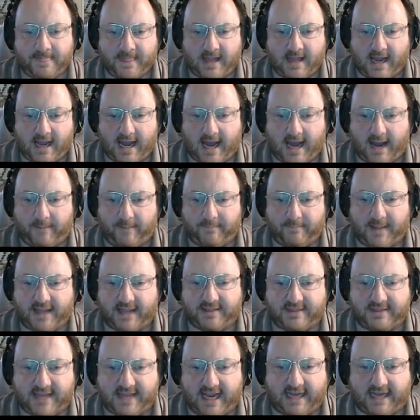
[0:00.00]

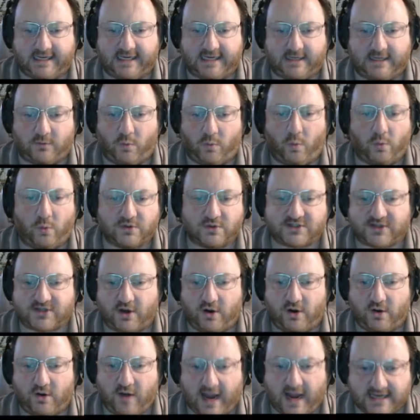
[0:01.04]
And then it
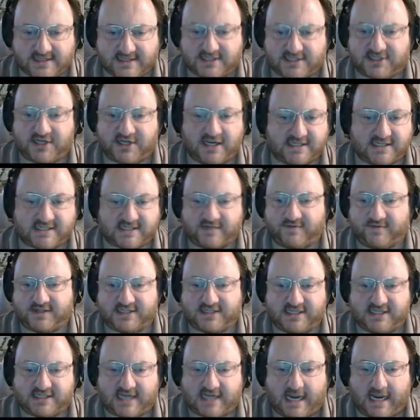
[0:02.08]
also has this genesis of its
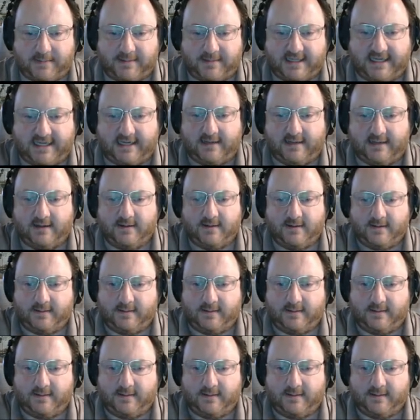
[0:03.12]
disabling